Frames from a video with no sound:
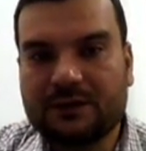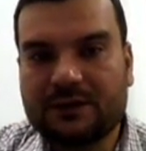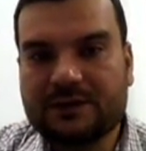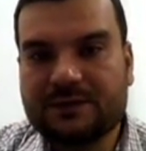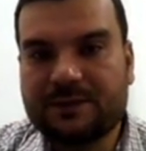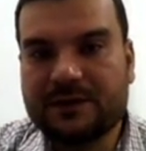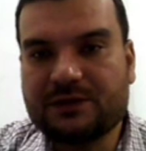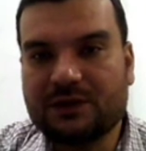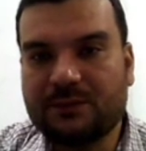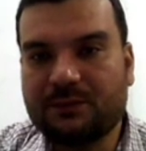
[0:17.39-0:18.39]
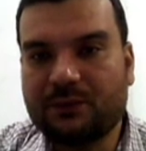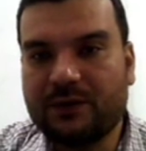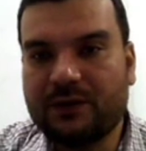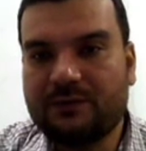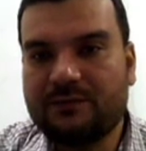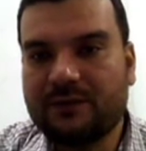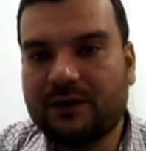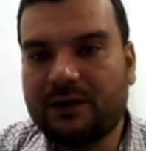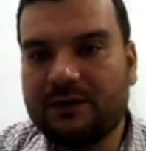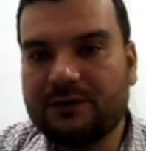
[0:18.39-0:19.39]
This special poem
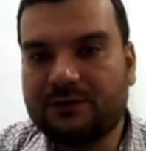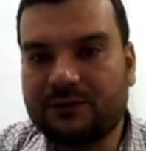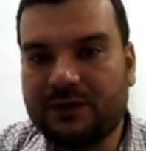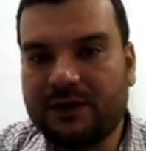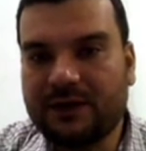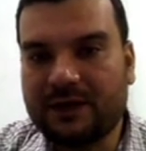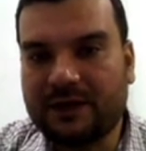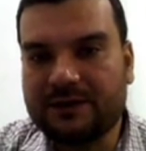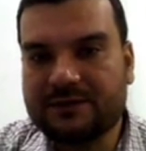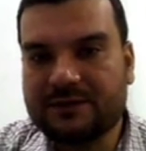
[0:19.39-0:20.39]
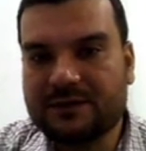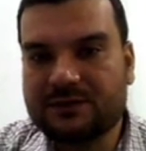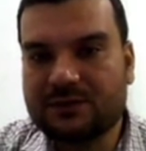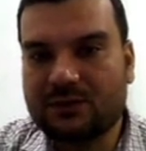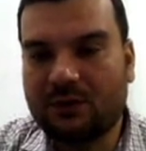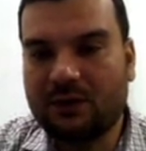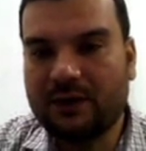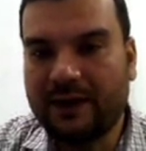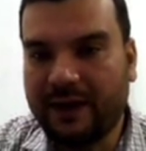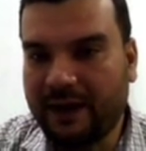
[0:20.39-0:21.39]
in 3 lines is
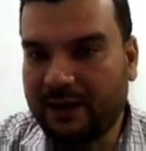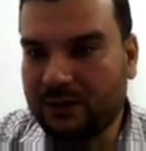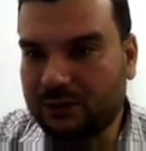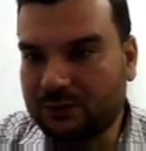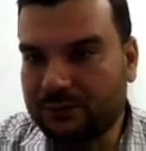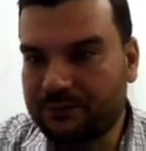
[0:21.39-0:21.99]
called haiku.